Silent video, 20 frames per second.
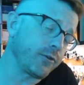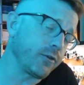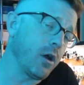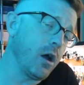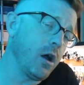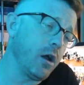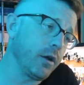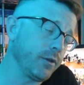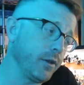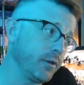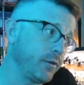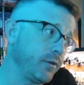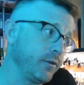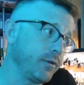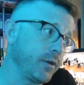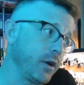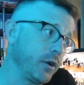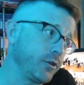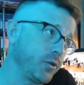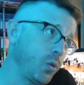strong. This
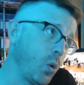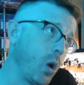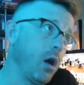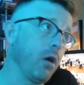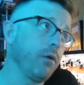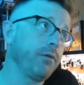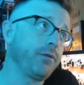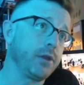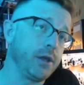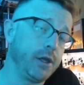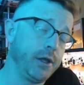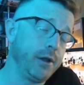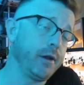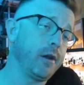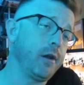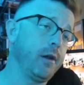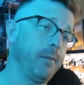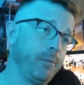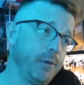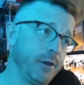is our 12th
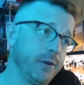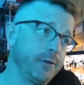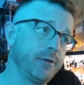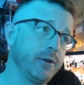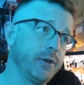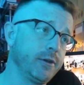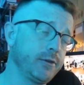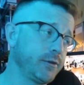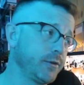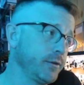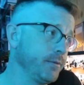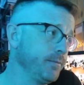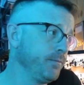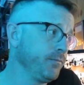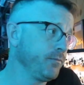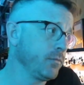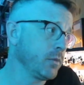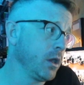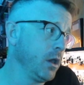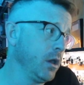year in business.
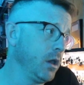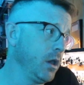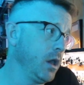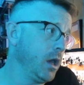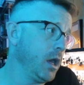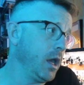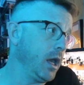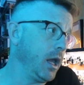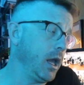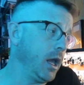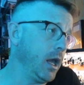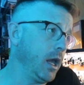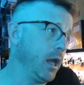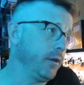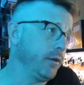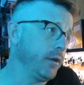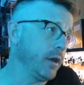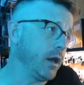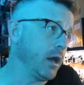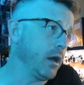
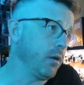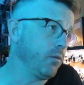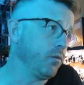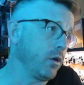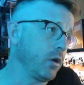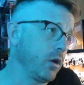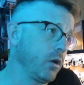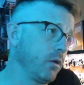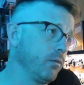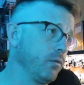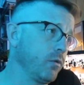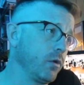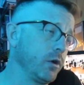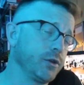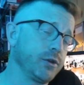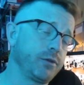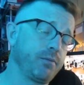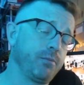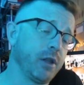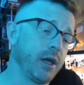And we're
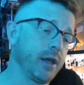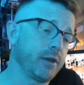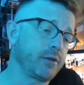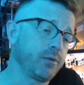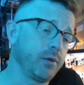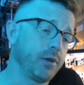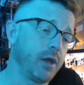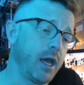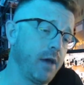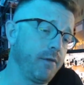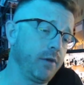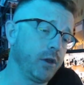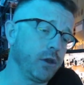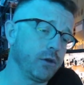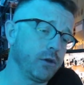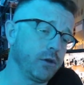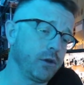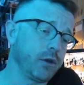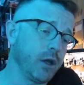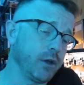just blessed with having
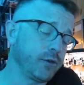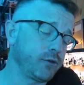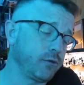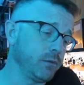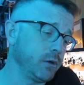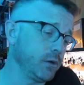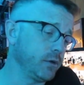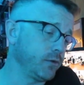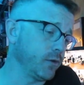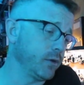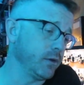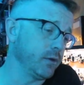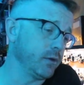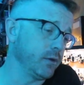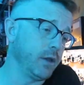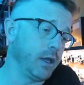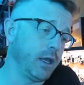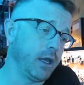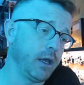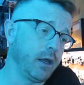good customers
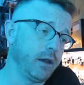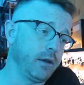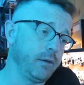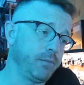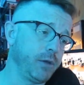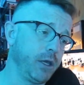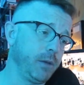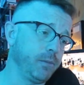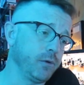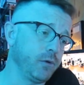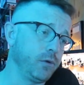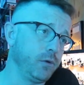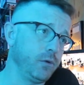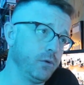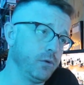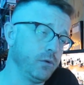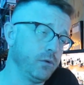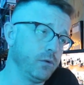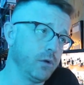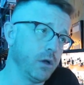and people
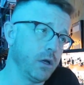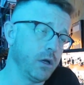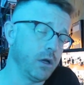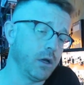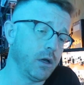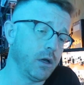who